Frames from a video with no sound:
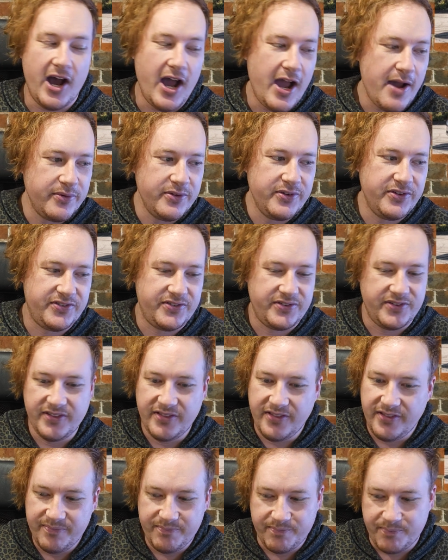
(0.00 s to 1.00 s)
I was
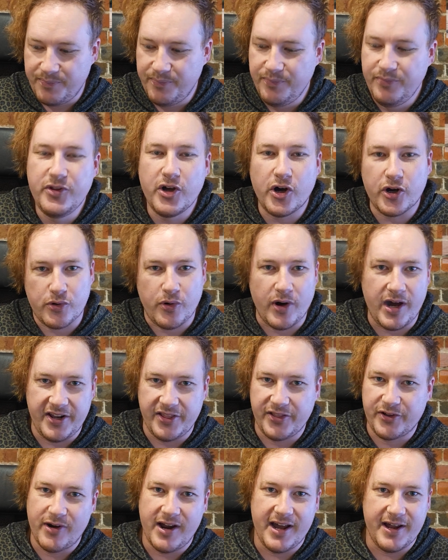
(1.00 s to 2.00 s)
not quite
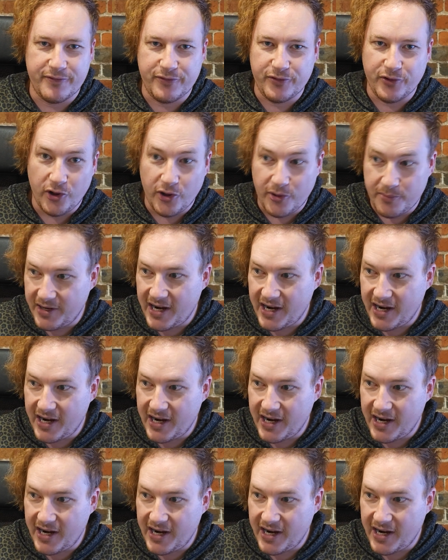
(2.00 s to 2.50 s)
on the ground floor,